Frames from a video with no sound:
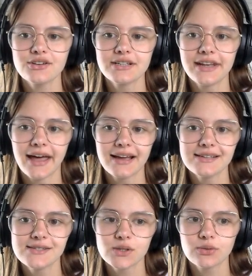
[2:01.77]

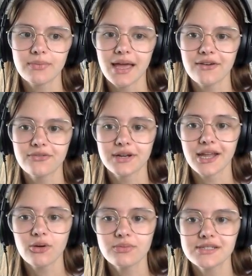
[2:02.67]
nice or meh. For
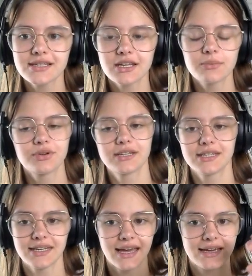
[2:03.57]
now I'm just gonna put it
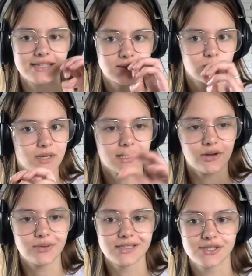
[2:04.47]
in nice. We can
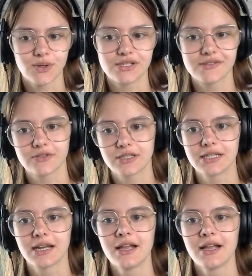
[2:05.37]
always transfer it